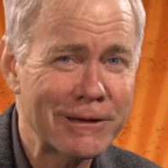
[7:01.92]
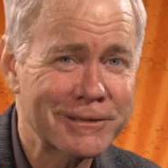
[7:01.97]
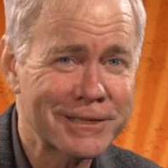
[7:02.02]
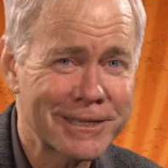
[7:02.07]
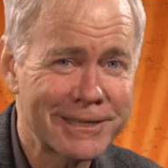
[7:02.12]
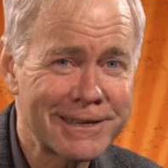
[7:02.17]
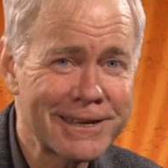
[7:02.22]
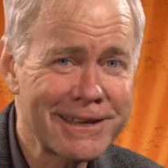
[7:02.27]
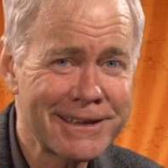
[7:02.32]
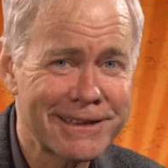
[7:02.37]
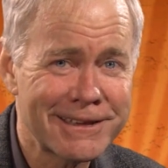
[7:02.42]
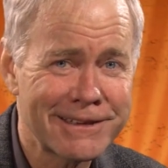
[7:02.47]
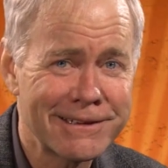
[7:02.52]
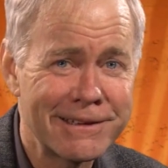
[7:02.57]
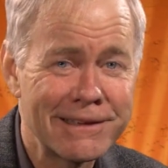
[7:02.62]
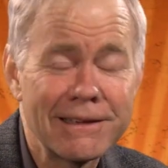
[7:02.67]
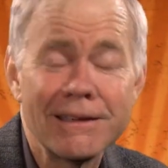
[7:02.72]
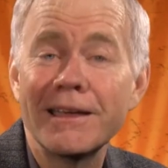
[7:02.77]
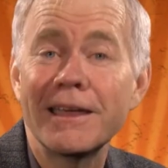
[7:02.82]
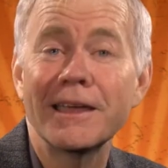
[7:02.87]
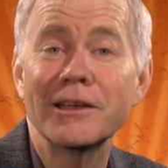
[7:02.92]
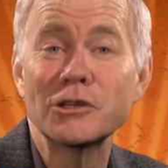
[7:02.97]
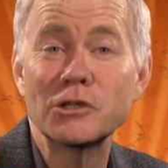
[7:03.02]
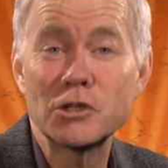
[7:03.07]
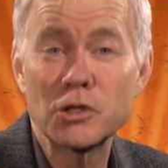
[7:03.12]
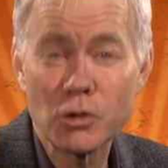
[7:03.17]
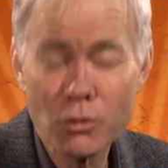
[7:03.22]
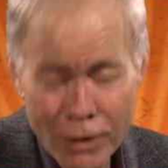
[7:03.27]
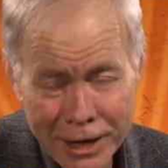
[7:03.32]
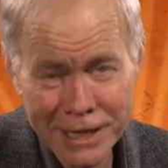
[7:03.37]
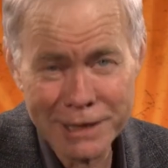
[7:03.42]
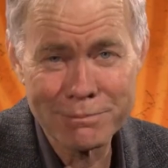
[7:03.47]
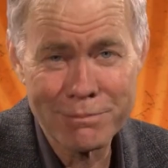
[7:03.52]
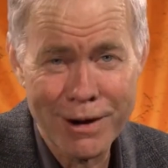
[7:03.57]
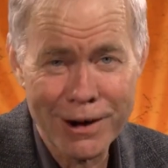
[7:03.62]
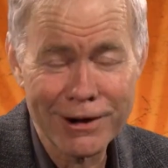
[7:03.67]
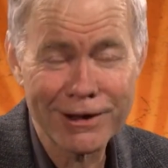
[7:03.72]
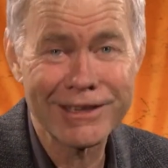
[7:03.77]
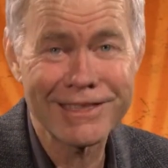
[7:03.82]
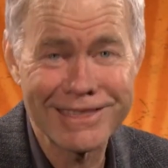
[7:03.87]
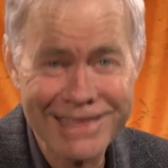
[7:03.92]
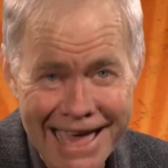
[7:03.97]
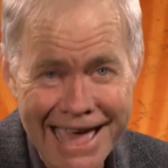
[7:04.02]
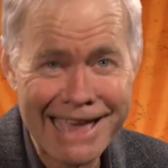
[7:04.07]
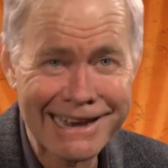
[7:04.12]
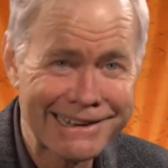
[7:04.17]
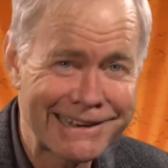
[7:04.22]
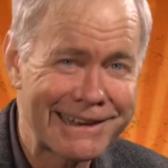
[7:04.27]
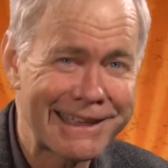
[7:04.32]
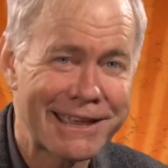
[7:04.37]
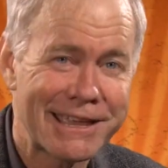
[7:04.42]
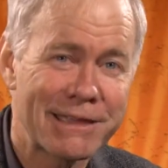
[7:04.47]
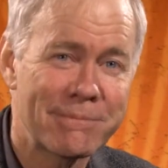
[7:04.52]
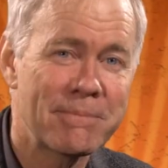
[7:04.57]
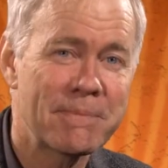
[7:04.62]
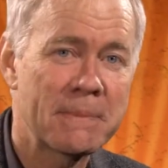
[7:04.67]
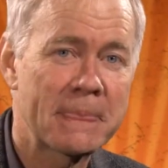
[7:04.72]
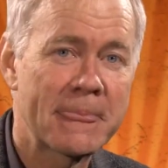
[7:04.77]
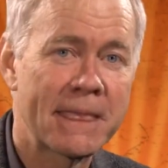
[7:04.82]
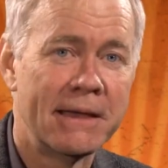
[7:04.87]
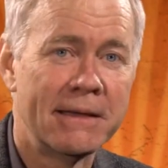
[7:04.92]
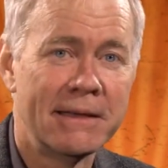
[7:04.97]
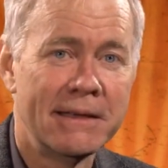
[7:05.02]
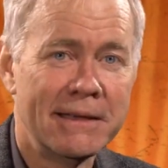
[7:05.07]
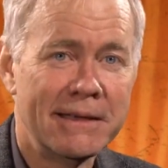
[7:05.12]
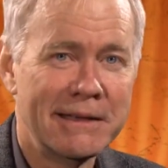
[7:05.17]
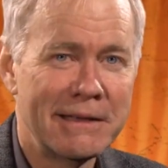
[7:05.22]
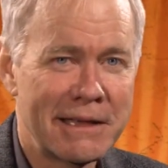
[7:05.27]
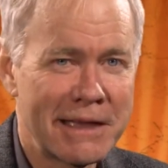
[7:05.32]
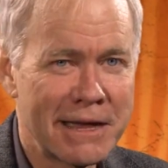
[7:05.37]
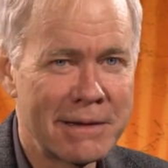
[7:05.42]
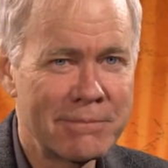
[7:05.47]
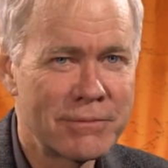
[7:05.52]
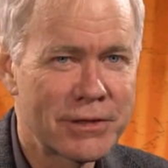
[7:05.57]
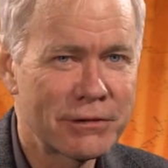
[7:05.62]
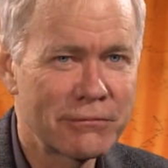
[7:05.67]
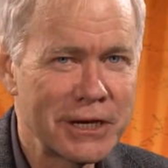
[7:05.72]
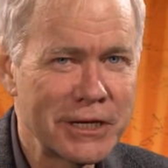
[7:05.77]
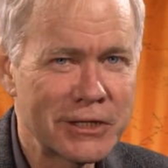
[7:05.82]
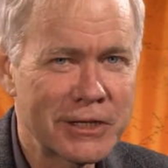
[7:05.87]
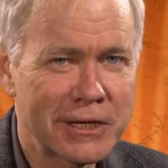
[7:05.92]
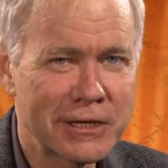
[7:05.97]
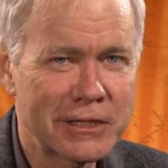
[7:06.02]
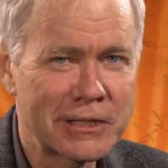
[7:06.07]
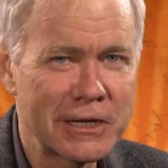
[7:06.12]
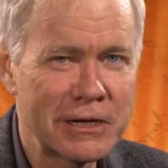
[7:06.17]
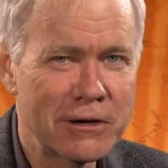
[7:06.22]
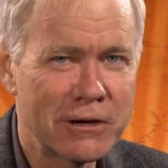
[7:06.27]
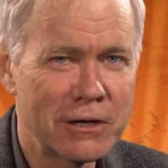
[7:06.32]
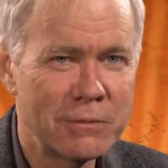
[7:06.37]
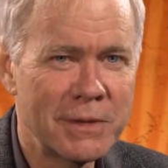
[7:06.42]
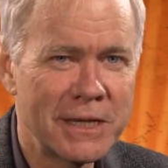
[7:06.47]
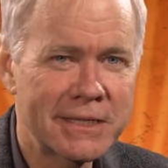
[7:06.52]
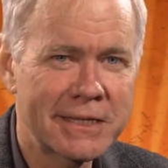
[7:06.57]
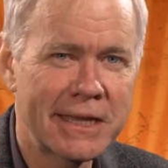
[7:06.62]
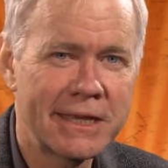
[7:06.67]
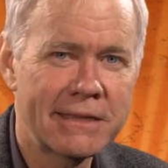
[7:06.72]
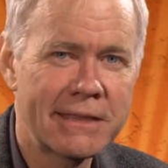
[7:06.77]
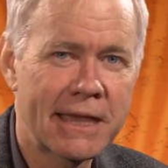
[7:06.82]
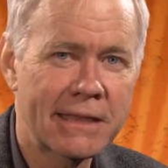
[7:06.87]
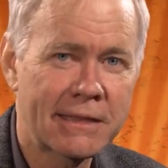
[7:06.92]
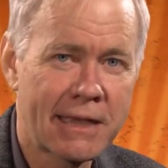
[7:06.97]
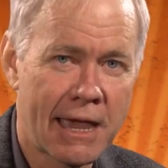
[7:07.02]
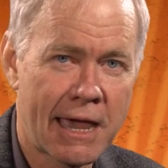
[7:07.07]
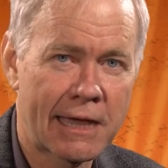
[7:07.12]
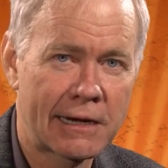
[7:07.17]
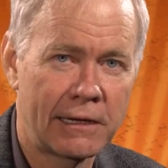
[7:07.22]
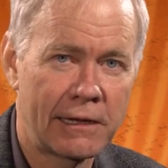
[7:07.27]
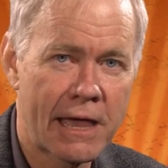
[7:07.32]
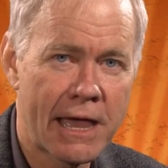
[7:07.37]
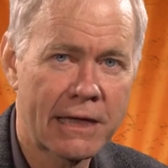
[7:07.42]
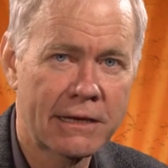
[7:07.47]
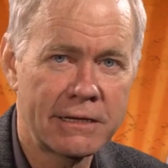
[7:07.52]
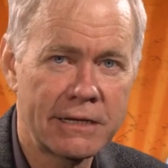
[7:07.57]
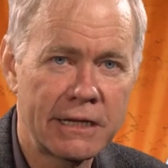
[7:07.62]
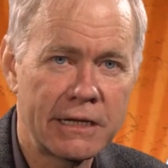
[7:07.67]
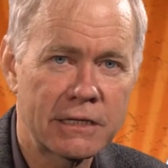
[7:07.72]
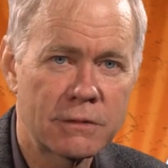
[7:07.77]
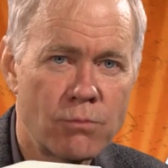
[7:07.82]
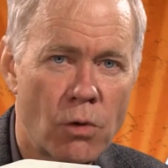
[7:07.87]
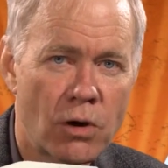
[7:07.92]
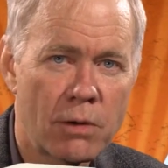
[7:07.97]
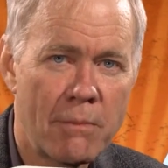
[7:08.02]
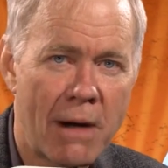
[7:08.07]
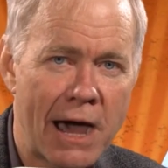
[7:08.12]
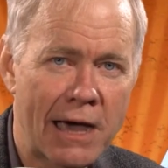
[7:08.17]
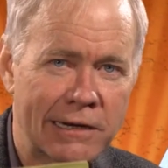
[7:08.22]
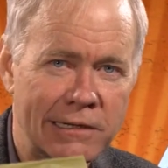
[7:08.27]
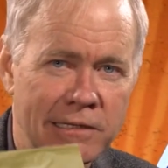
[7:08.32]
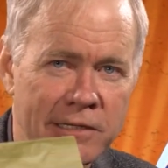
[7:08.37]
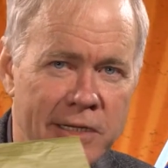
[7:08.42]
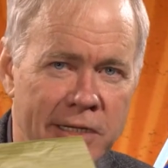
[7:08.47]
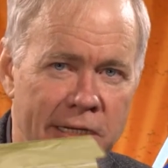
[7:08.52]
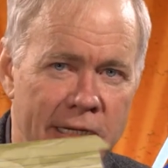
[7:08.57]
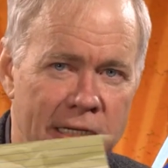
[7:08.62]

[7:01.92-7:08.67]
out today and trademark that name. M360 heard me say that Cadillac needs more models